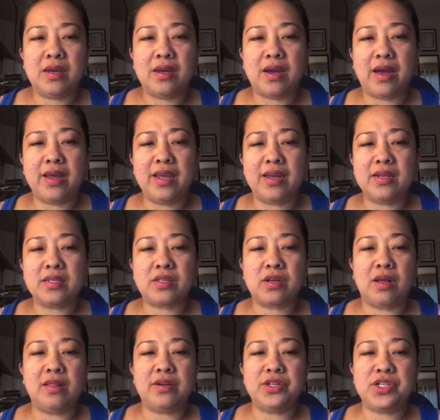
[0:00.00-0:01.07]
had a
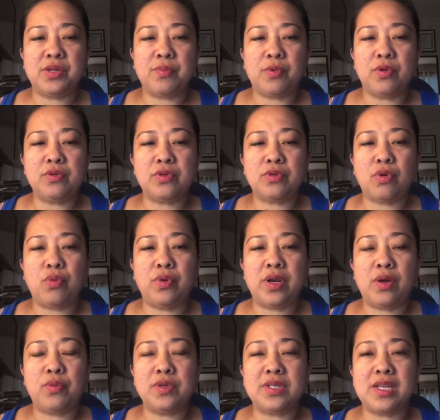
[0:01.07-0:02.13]
scholarship also when
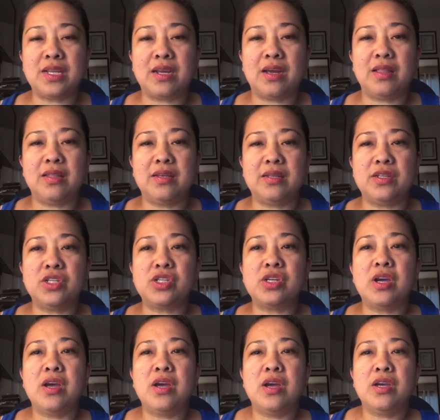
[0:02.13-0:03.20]
I was in college.
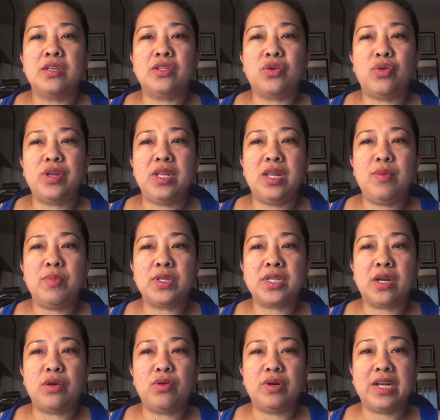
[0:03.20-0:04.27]
So hindi
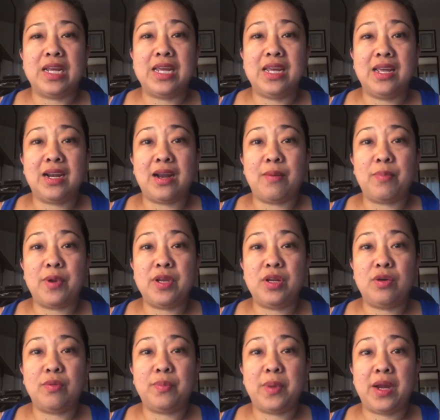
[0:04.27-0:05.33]
masyadong nahihirapan
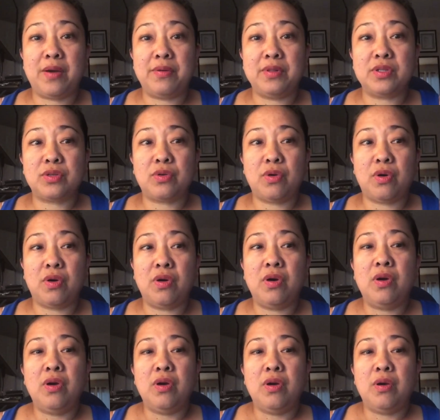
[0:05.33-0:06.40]
yung parents ko,
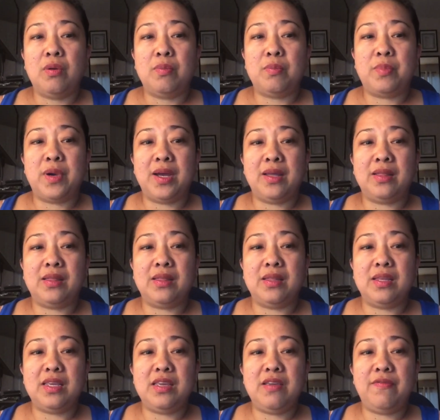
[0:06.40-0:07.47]
but
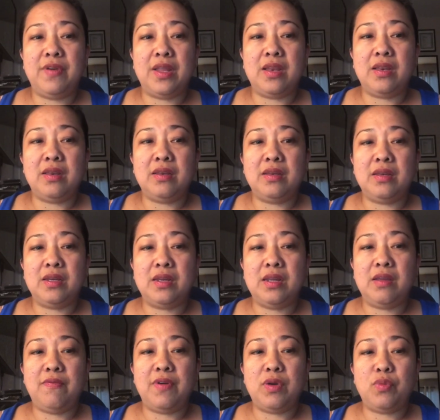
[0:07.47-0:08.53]
even
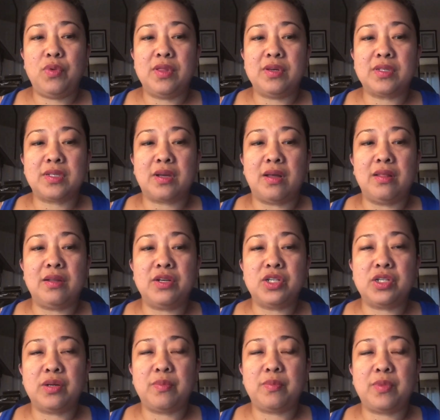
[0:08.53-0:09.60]
with a
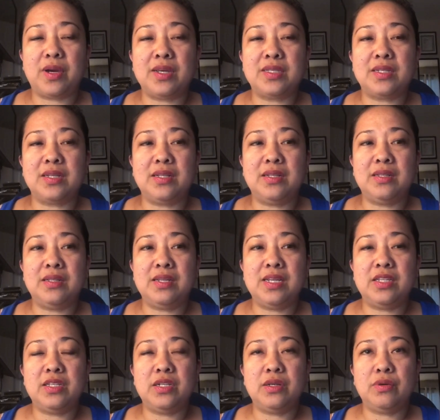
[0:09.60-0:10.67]
scholarship, I still
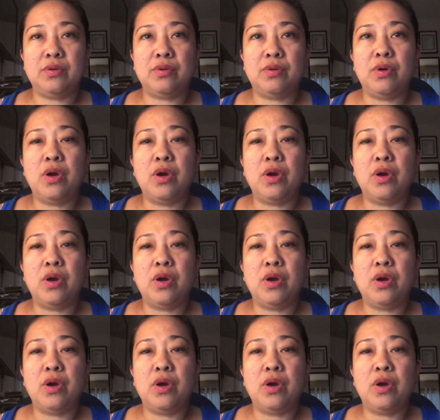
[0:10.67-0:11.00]
need to